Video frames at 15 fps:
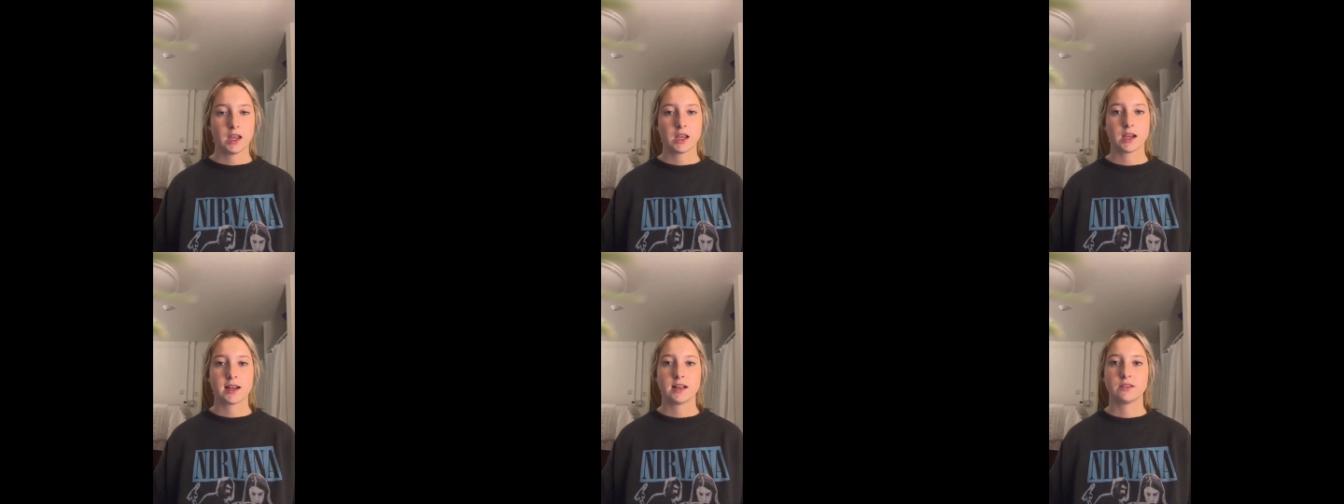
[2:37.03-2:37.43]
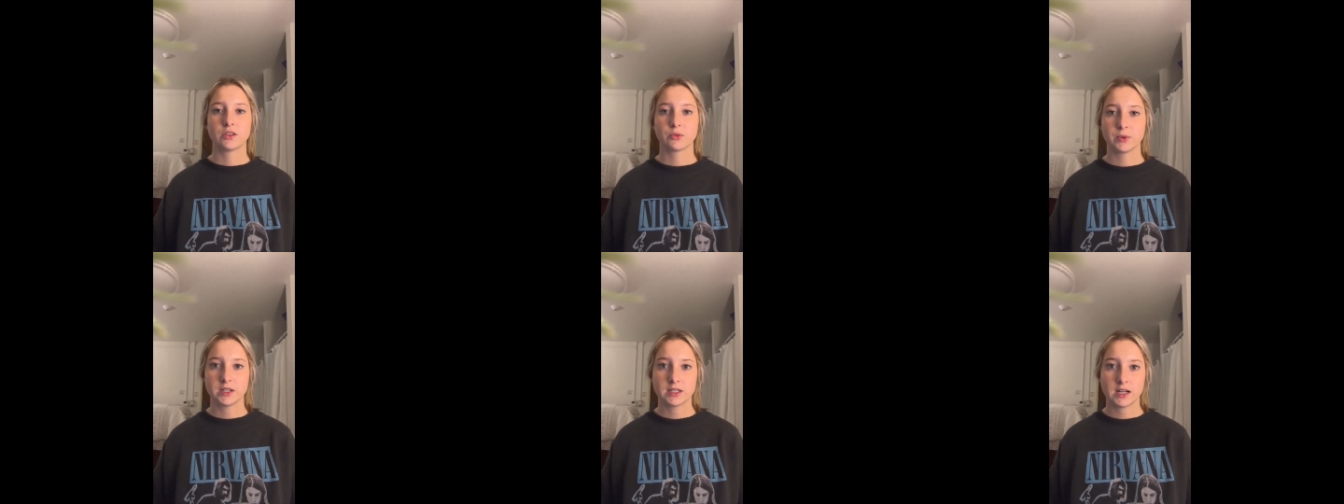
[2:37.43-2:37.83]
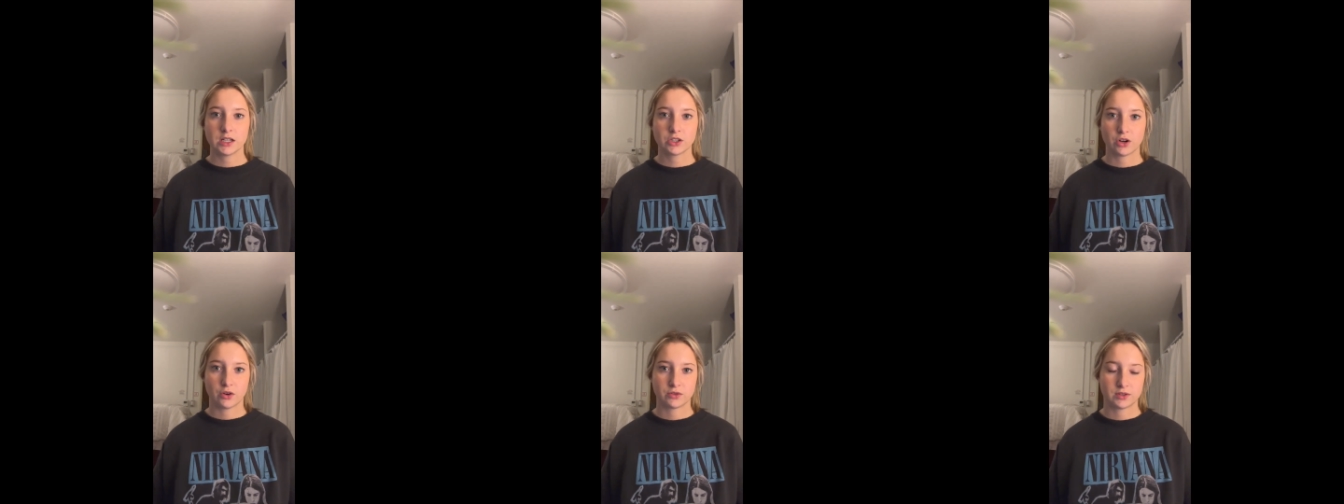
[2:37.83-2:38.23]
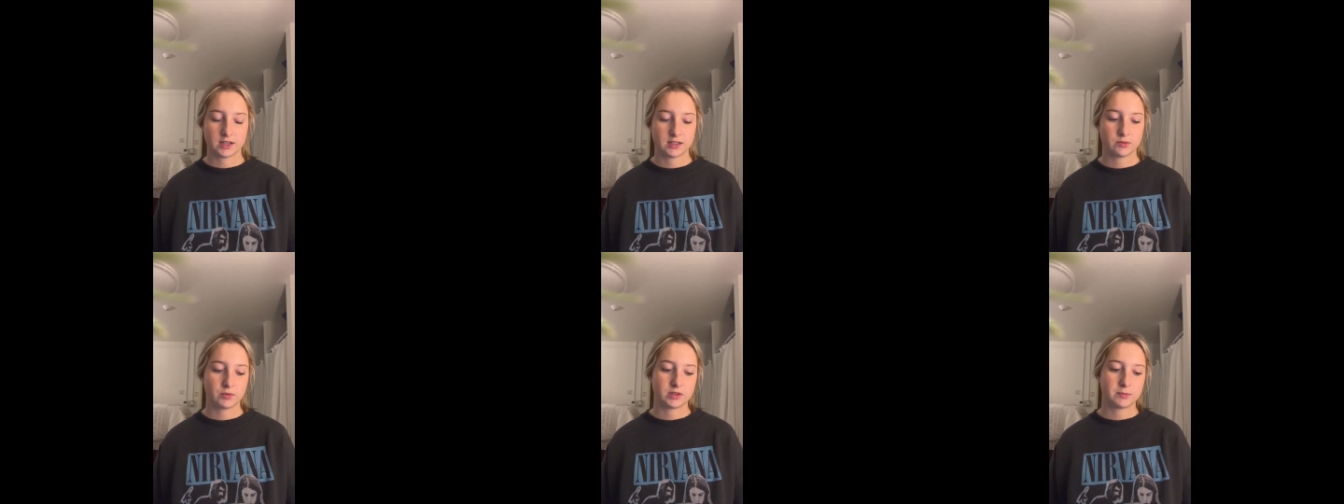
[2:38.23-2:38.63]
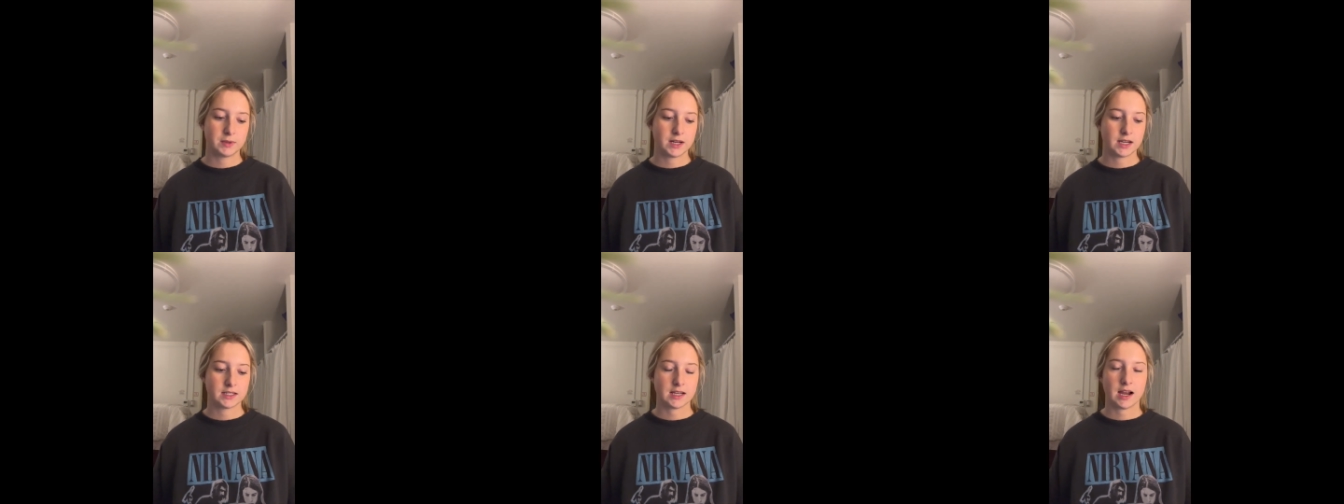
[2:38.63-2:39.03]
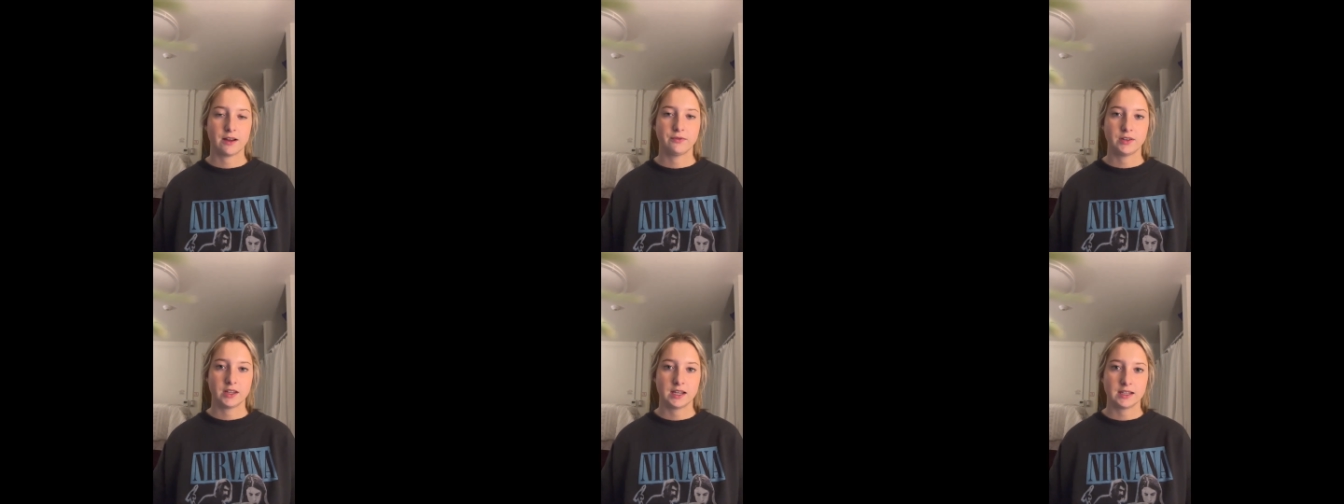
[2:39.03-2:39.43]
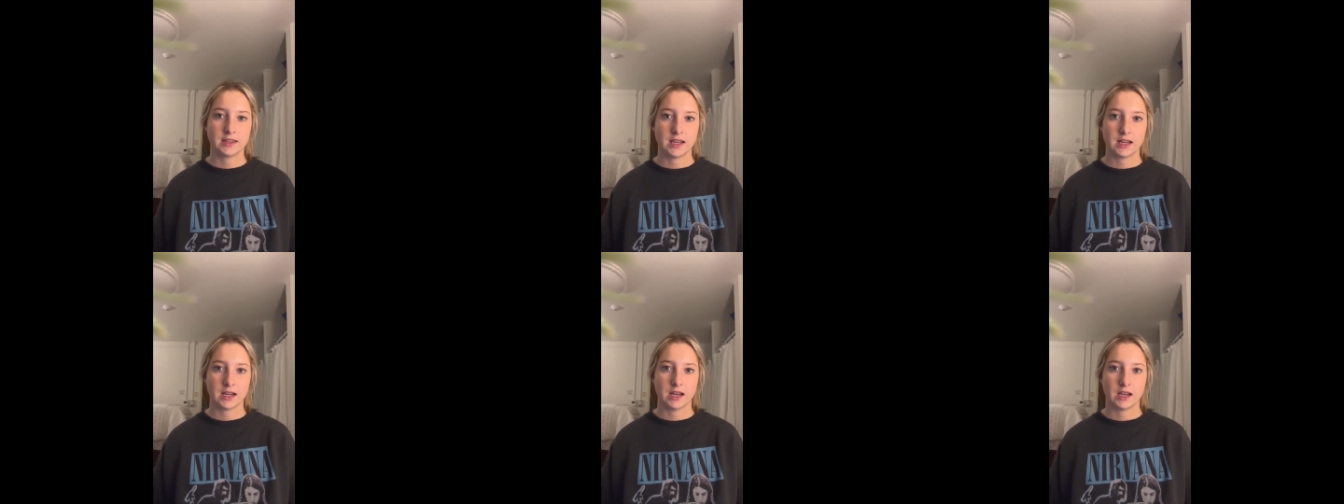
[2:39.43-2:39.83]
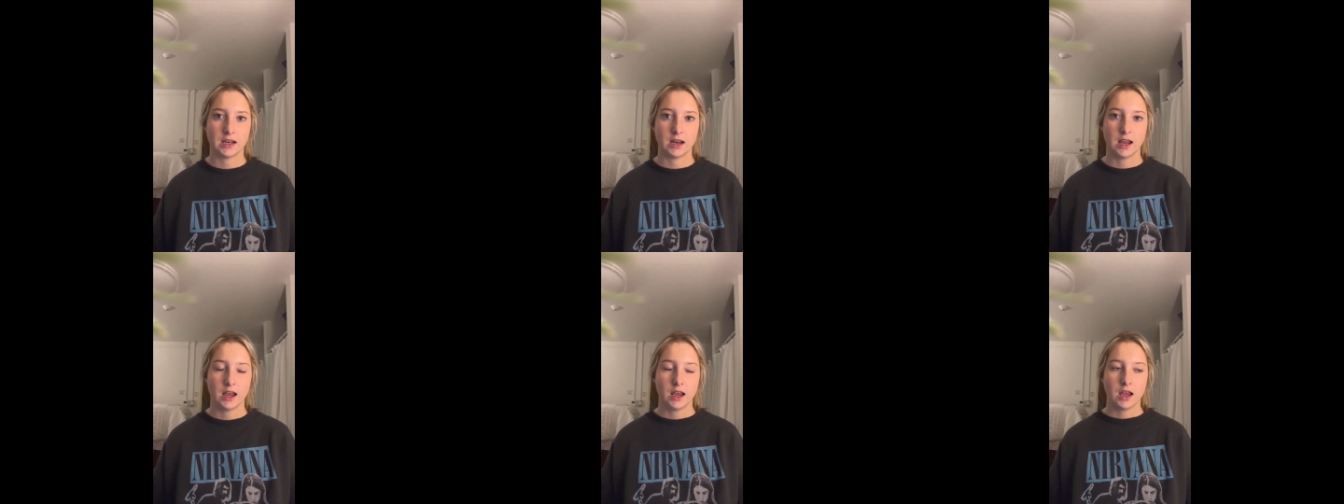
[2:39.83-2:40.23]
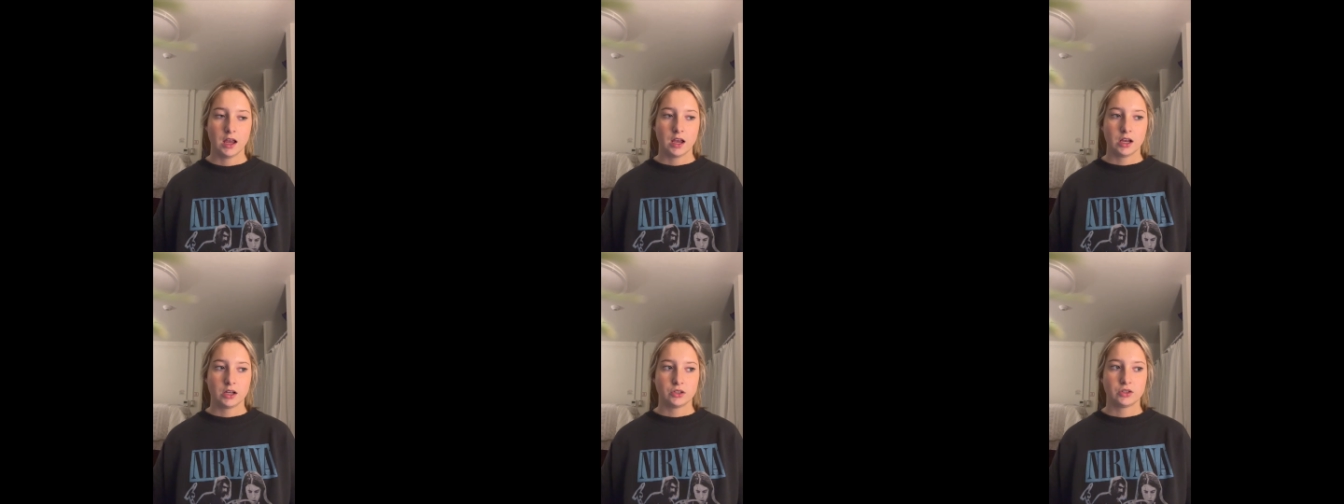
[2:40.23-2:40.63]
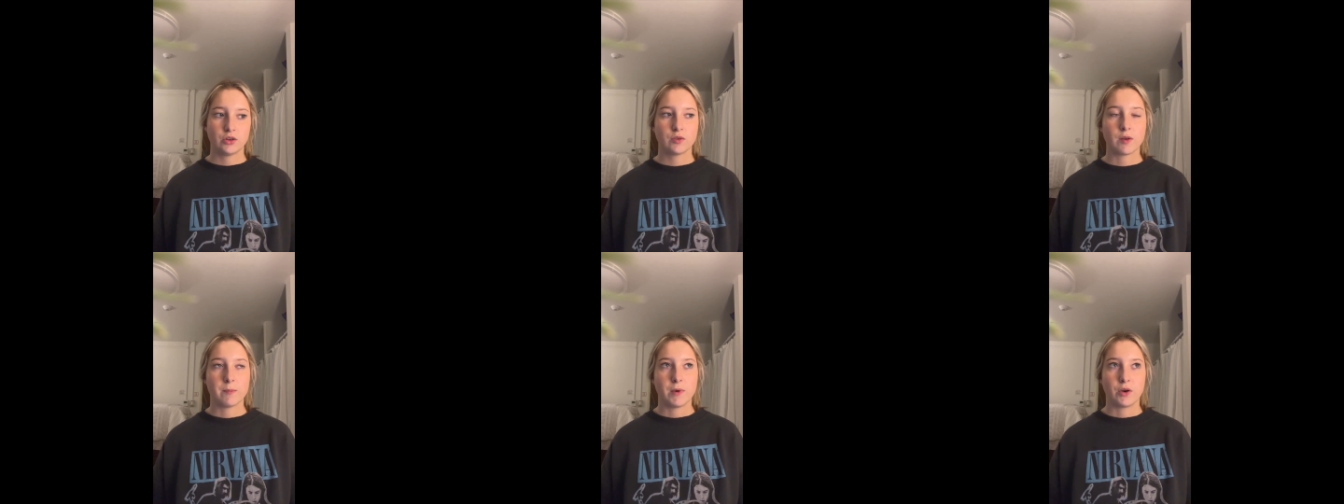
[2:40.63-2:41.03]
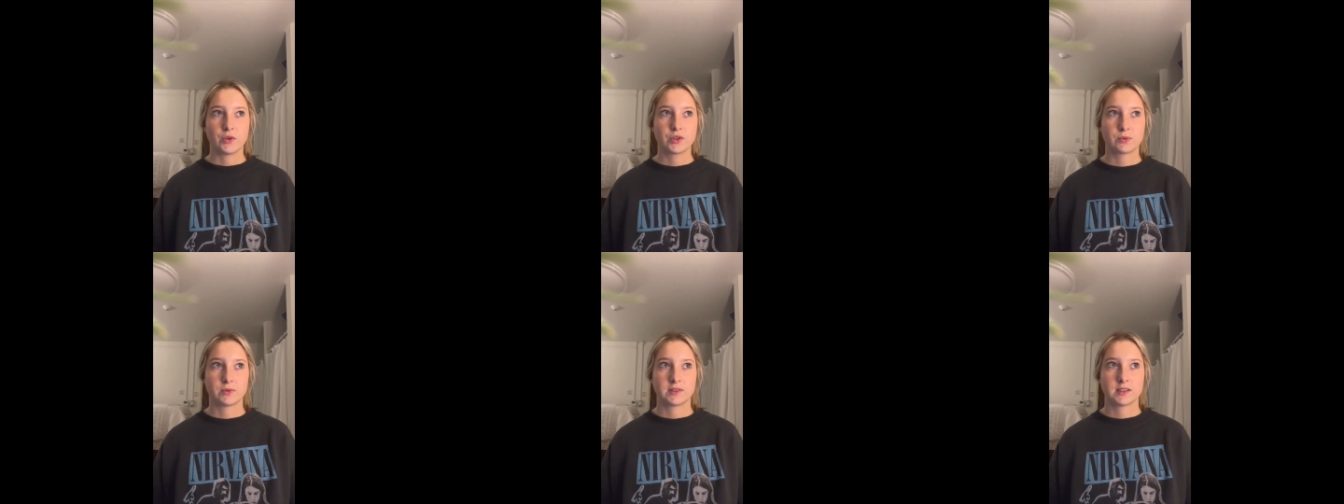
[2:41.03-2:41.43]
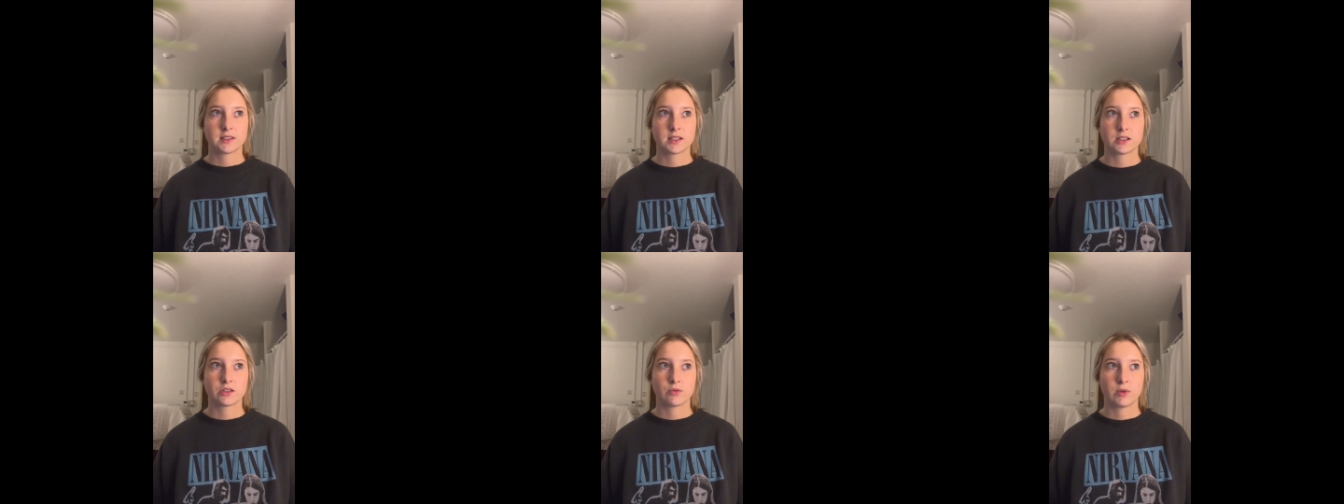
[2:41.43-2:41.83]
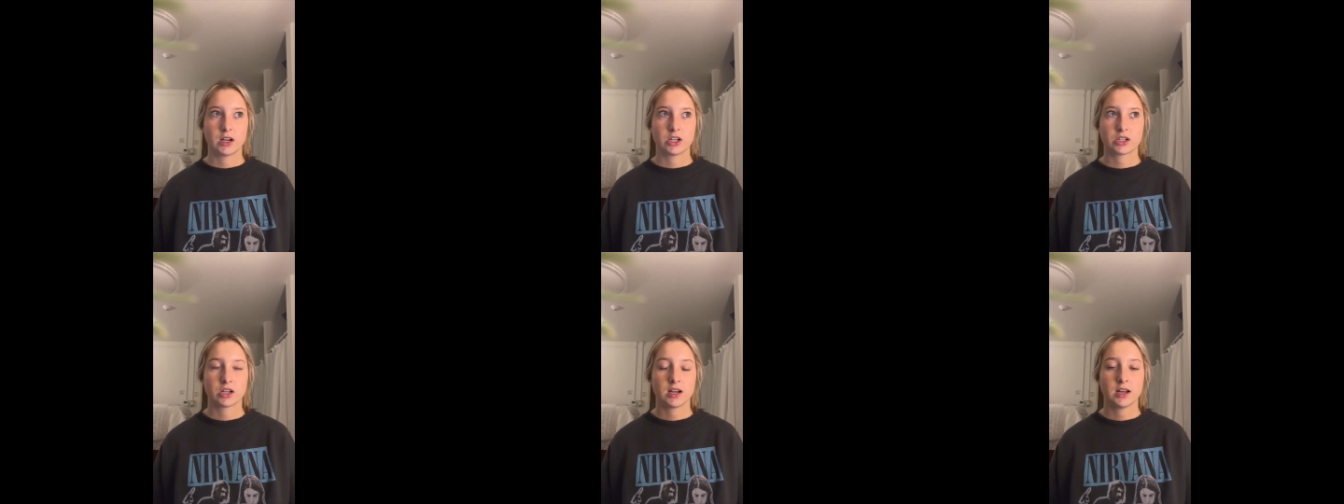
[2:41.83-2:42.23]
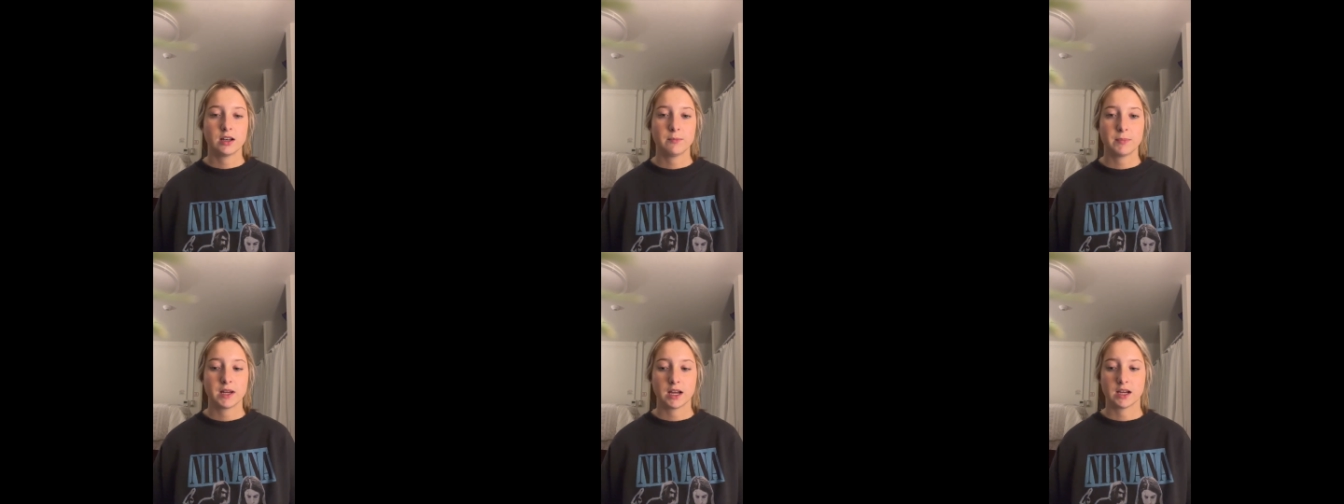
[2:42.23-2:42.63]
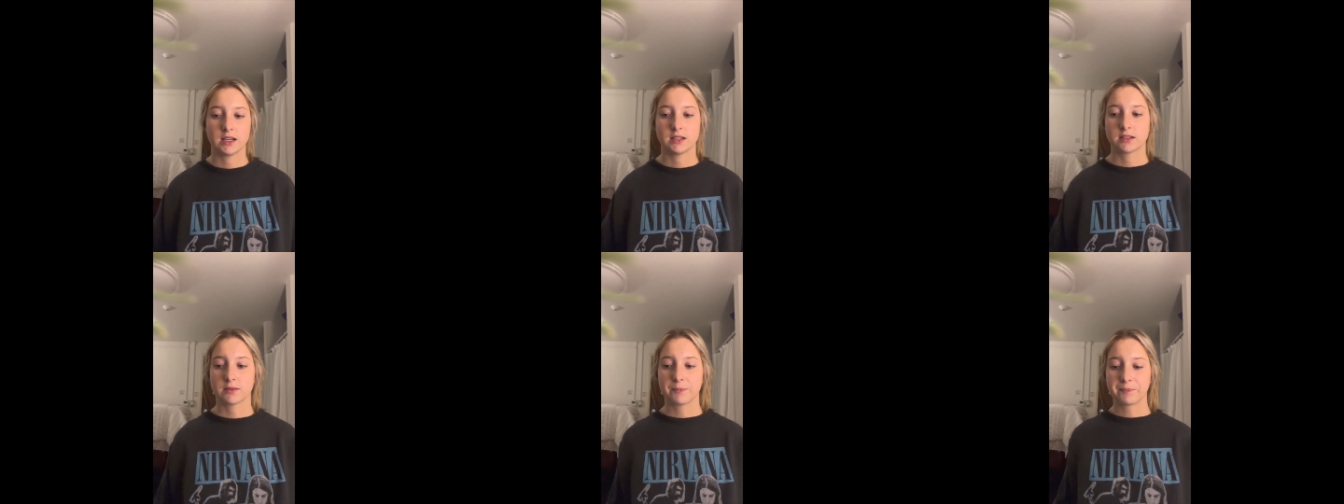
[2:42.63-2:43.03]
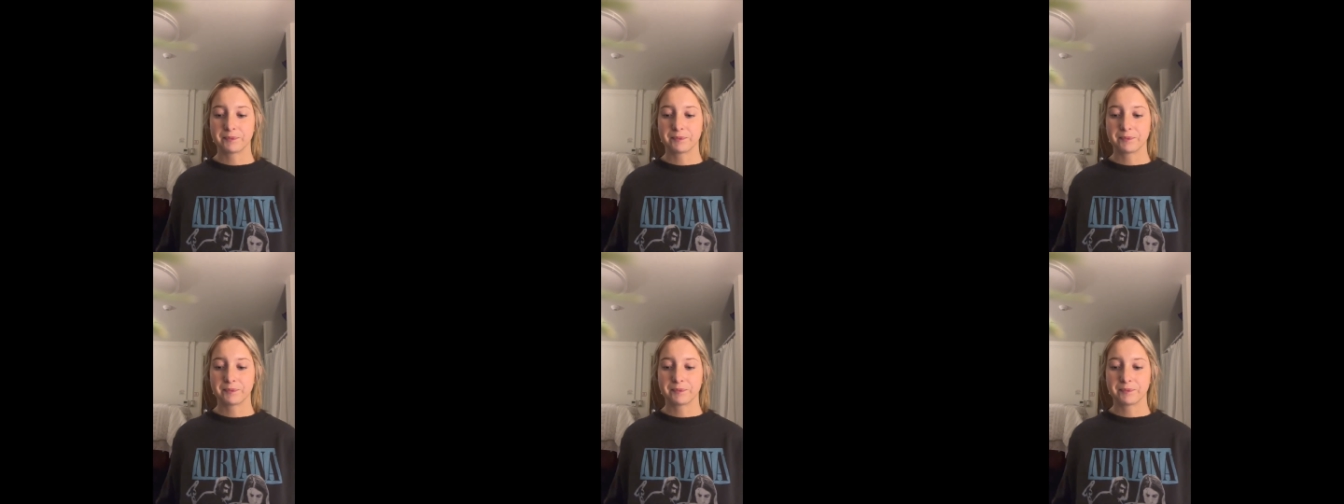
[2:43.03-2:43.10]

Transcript: And the reason I chose this was because I feel like they can do the most with the situation, because